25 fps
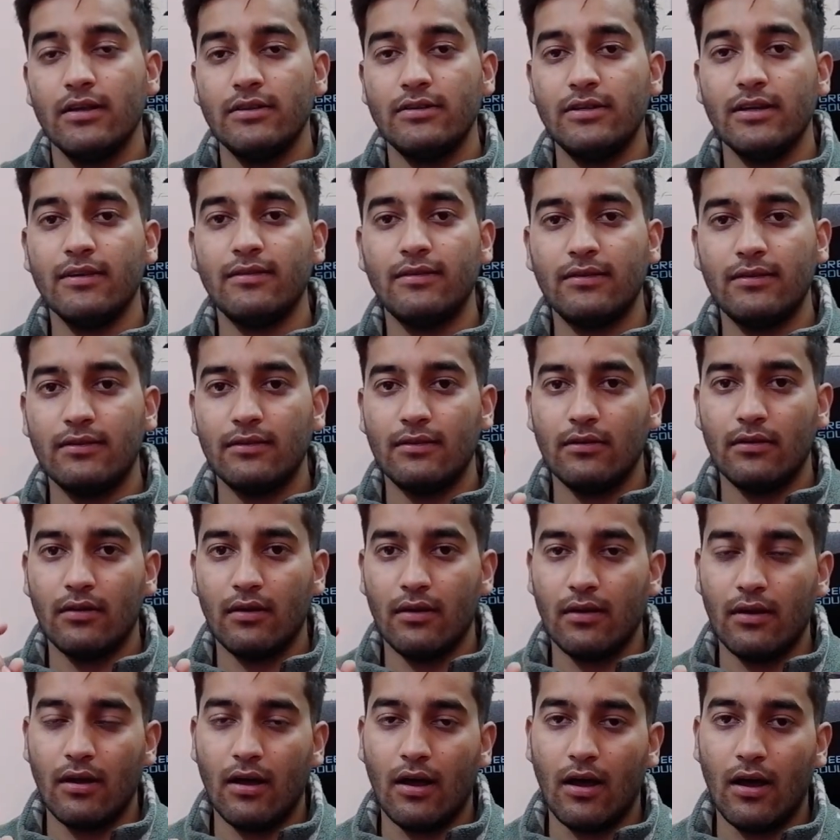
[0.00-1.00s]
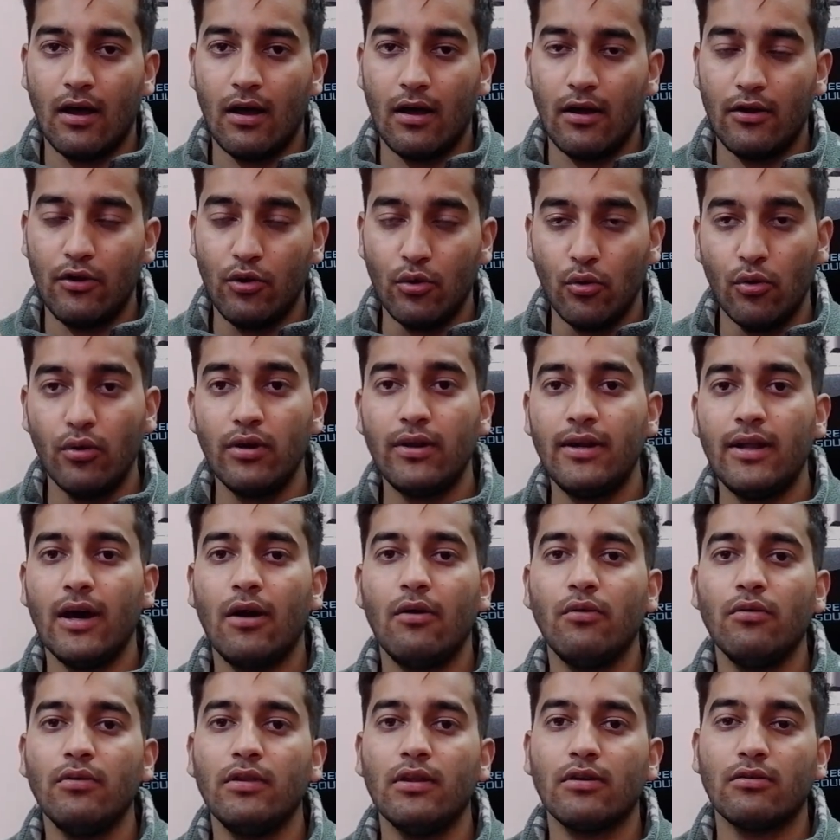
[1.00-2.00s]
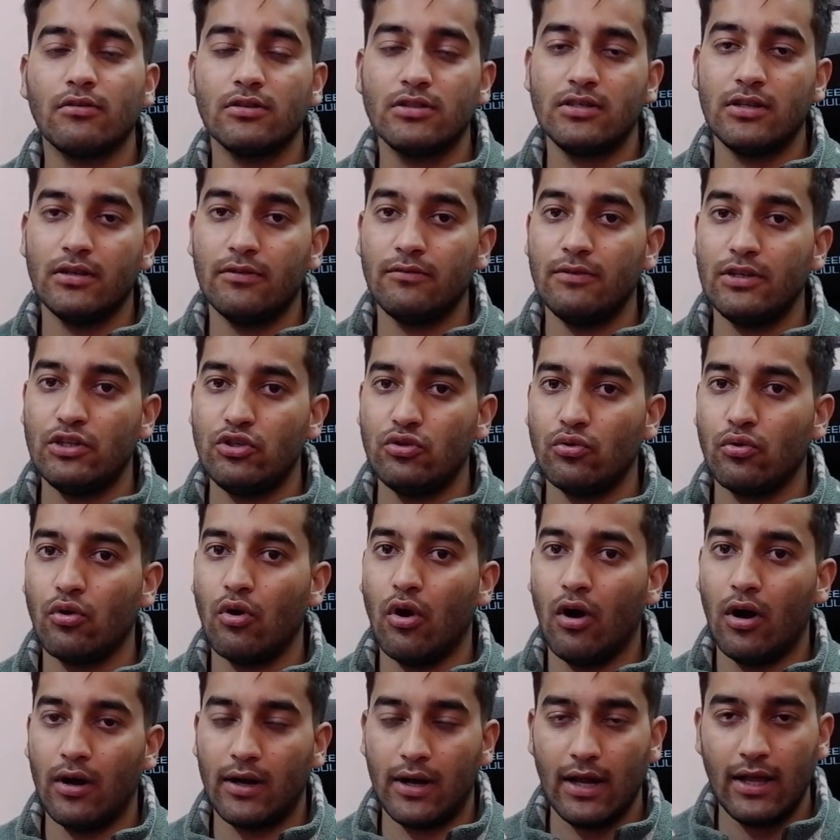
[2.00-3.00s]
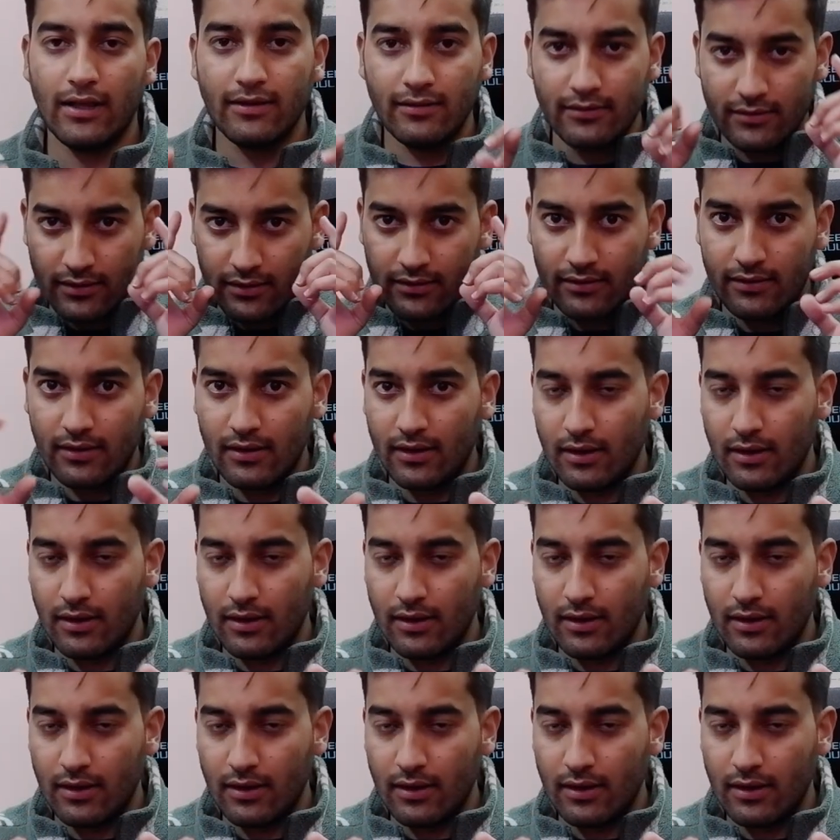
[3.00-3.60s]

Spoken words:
just note down the questions which you got, like just